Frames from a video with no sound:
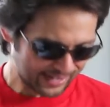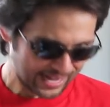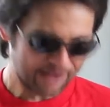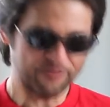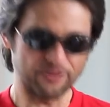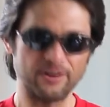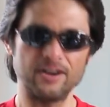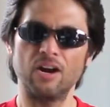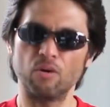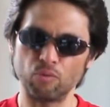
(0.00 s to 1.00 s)
ever
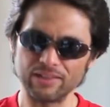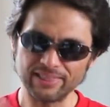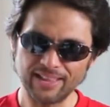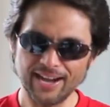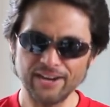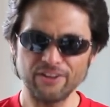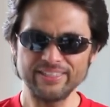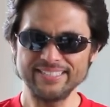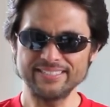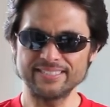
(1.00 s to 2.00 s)
Rely on
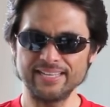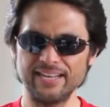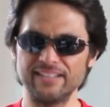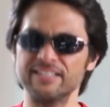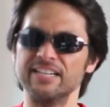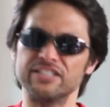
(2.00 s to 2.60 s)
these things